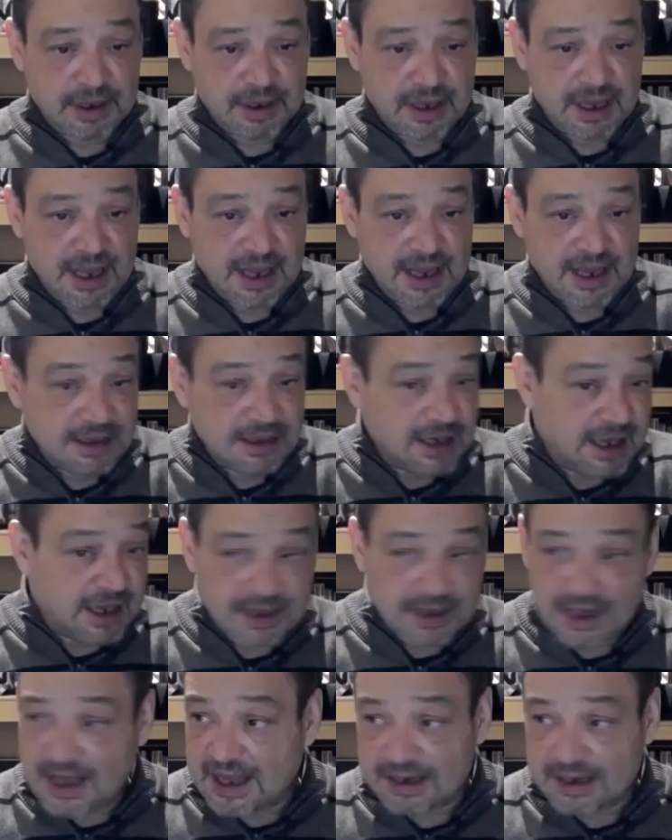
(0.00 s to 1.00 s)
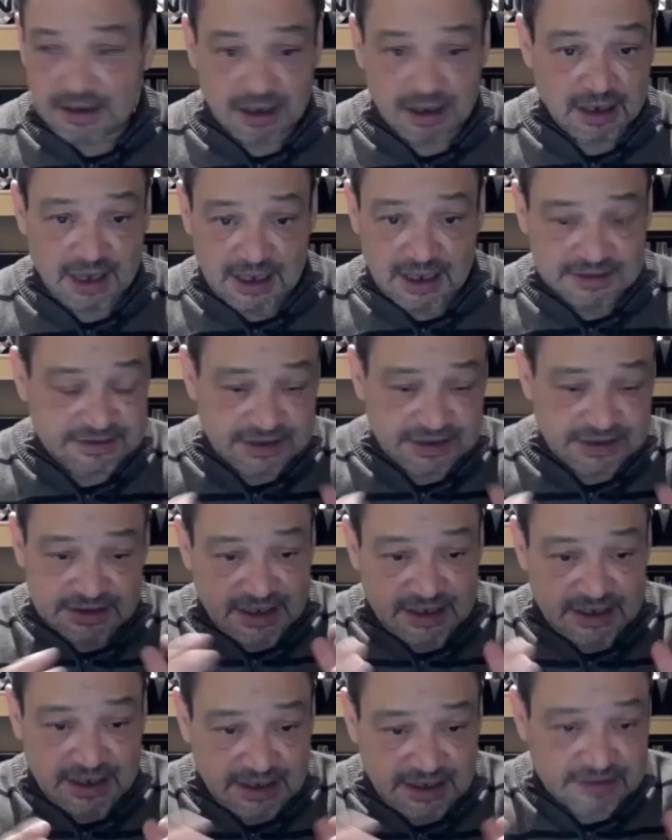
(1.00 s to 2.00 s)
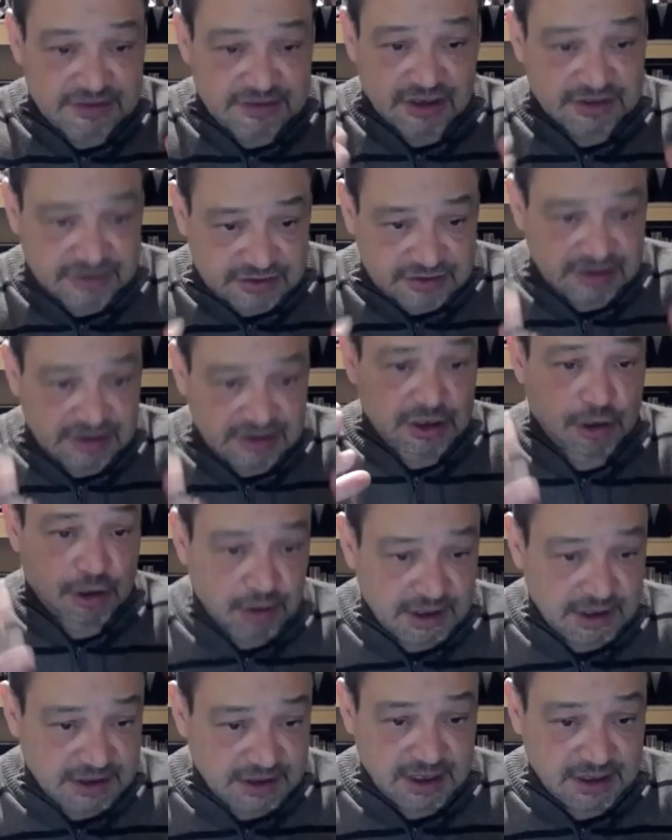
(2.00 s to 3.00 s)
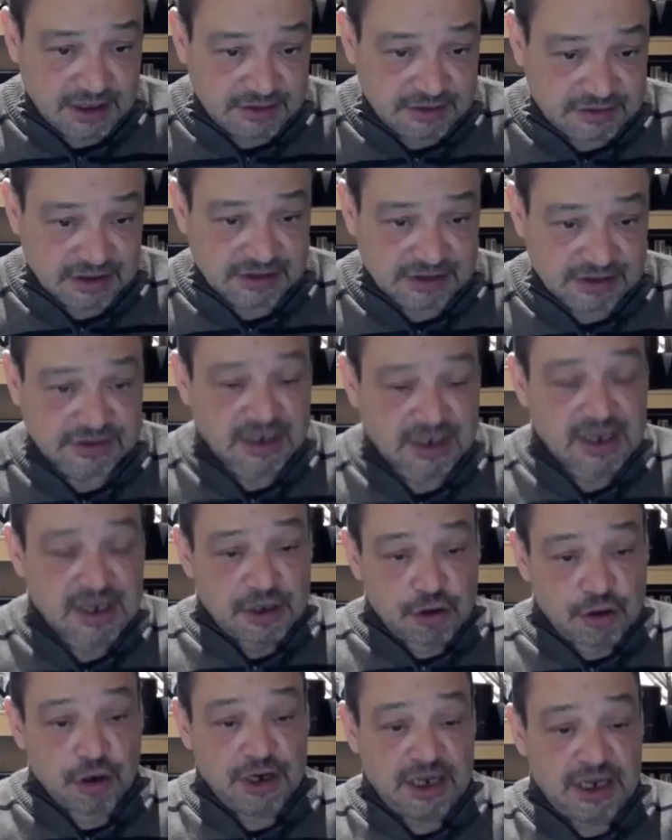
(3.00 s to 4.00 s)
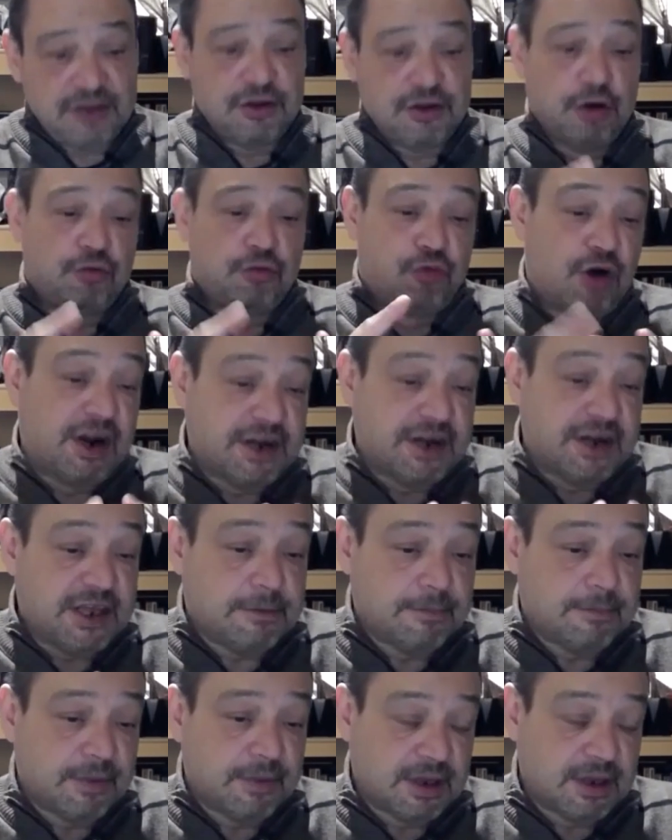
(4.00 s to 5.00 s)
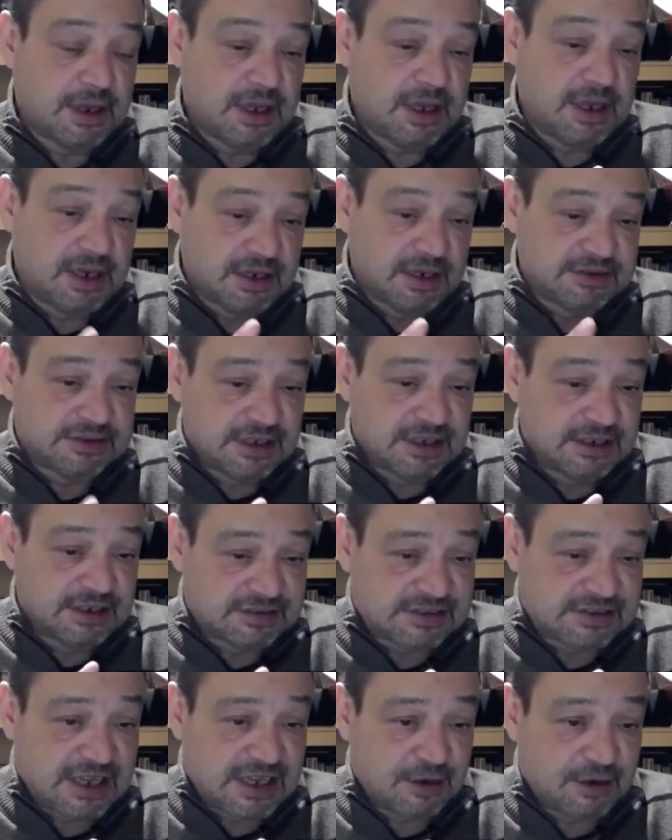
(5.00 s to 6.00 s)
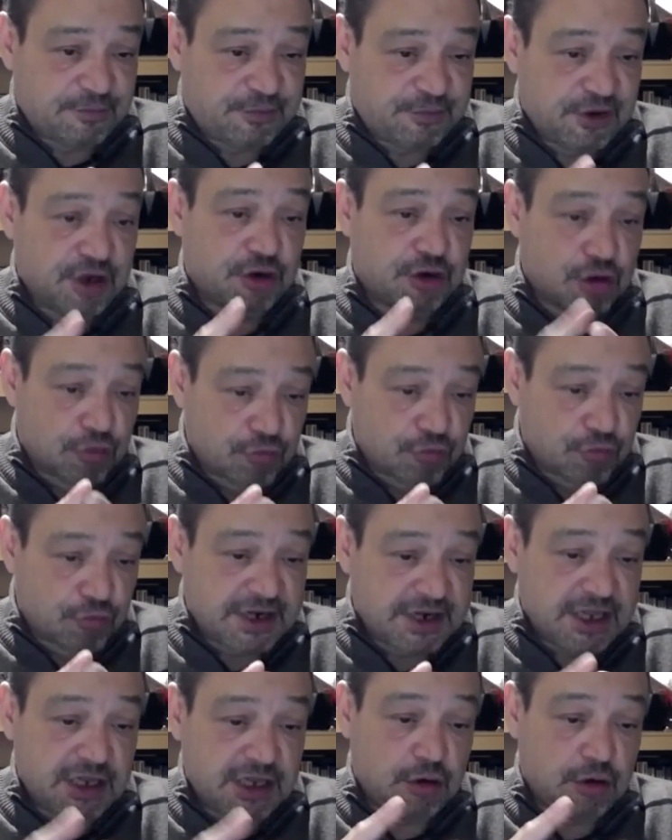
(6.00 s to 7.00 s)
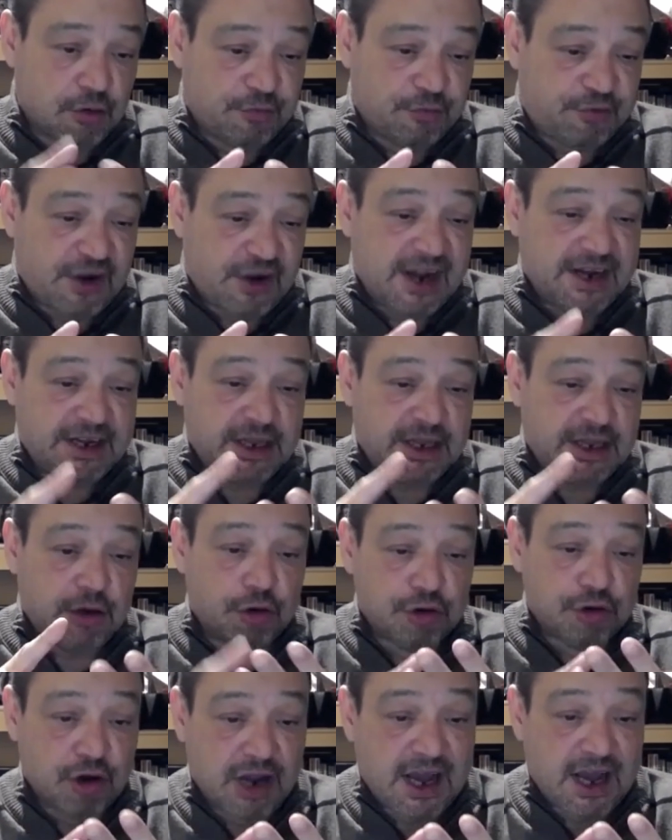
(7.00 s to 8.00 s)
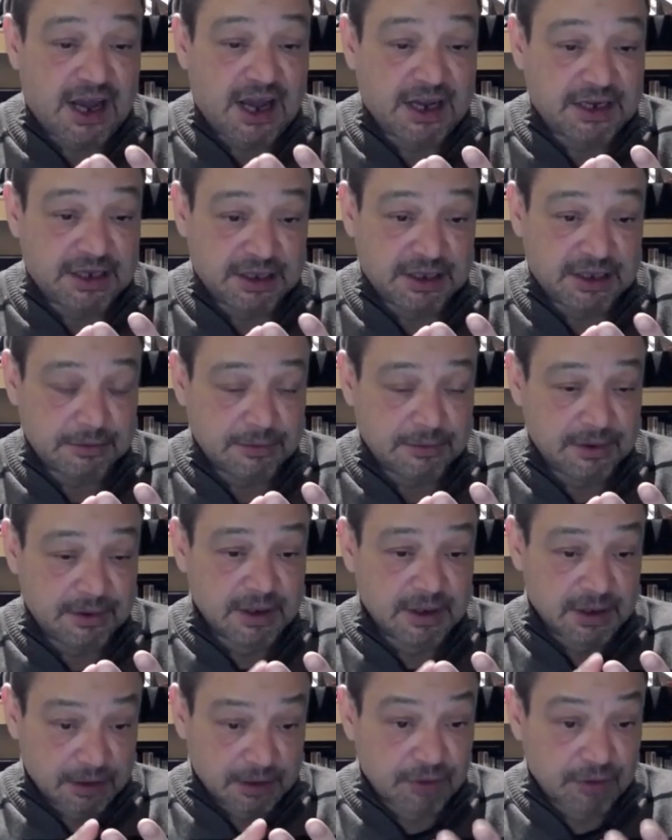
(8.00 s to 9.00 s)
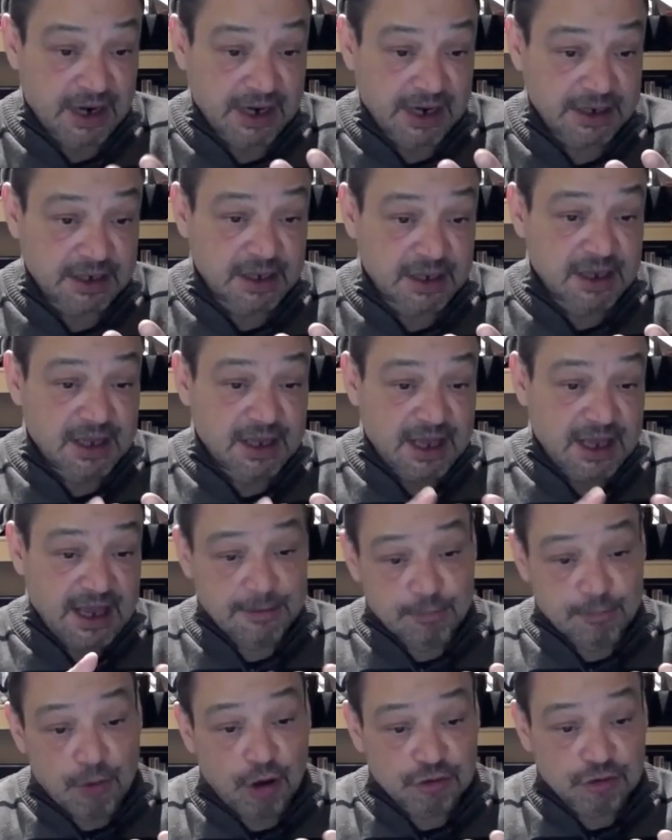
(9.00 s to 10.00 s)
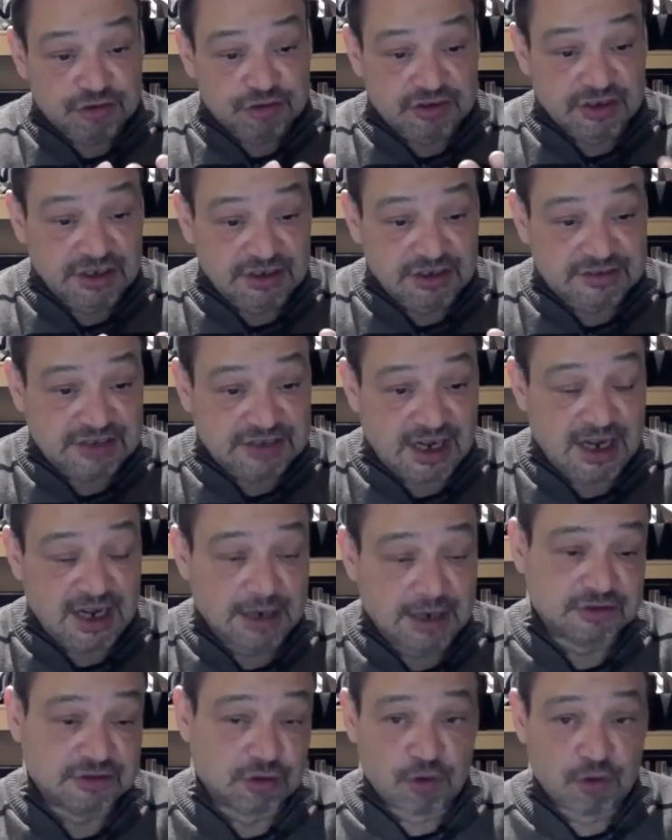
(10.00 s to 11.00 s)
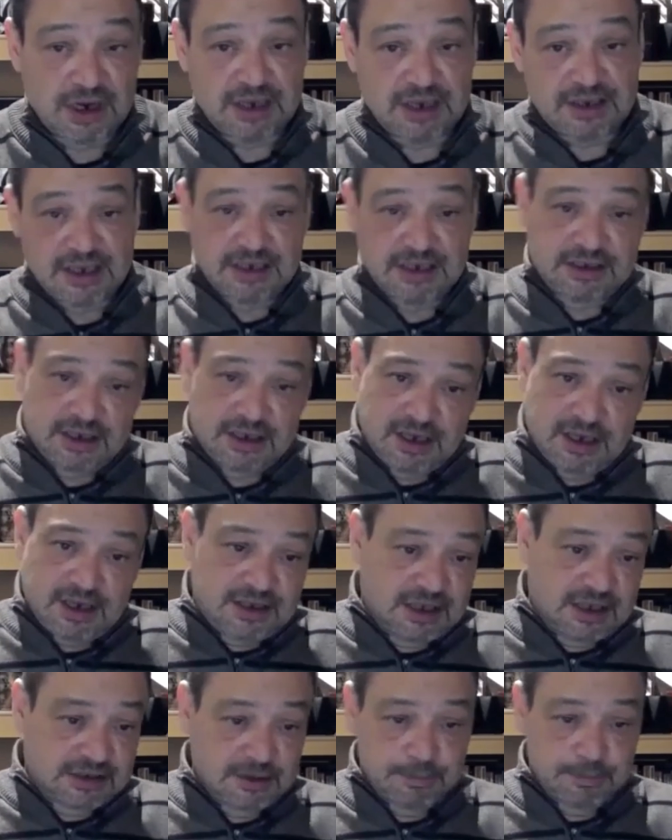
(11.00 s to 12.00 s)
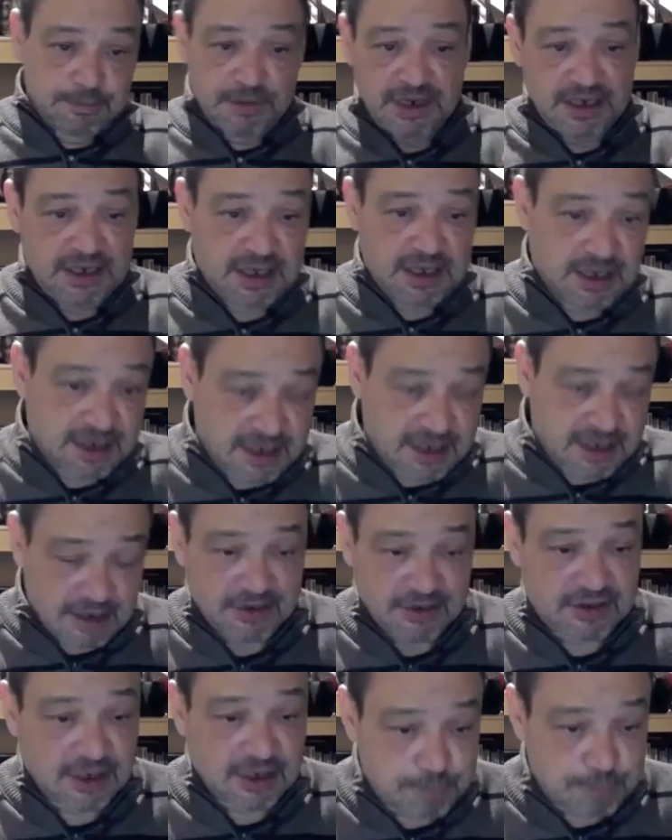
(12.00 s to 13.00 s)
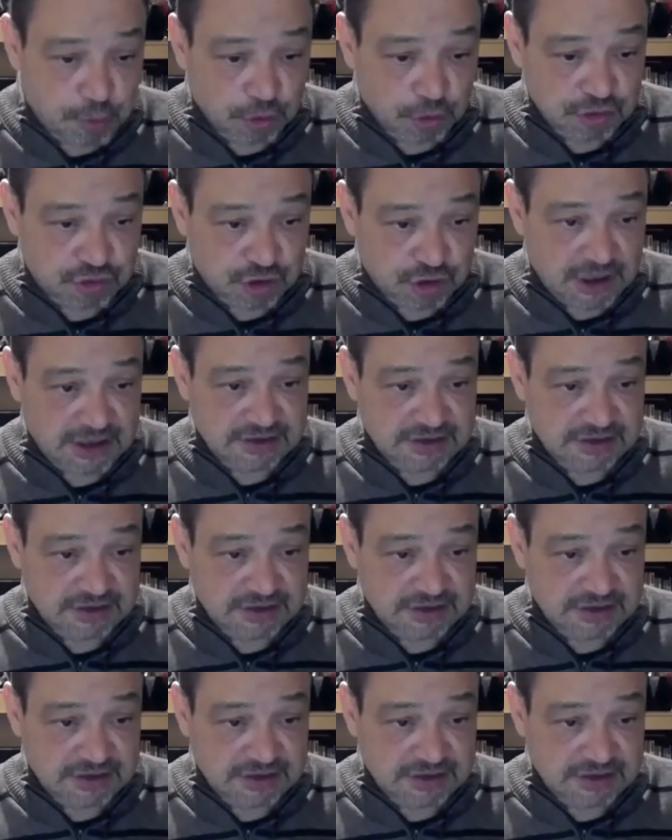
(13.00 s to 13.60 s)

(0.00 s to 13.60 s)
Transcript: and analyze and just, you know, it just, you're either running in a state of fear, you're running, you're fighting, or you're hiding, right? And most of the times, the way that the media and everything portrays